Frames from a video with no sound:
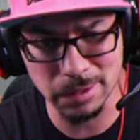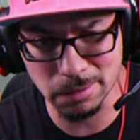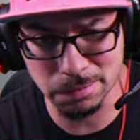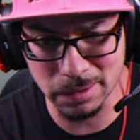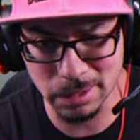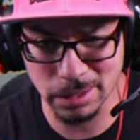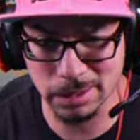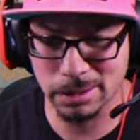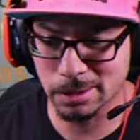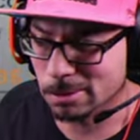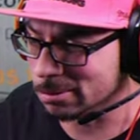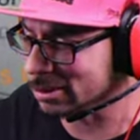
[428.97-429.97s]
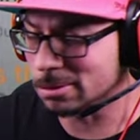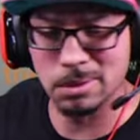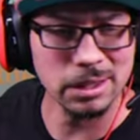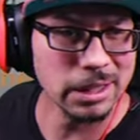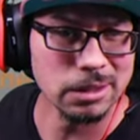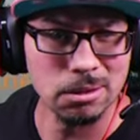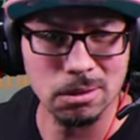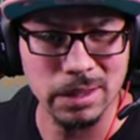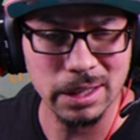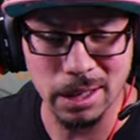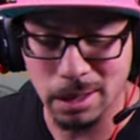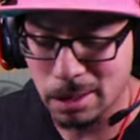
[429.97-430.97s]
fucking, you know, doing what they do over
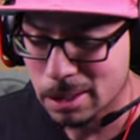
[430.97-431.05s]
there.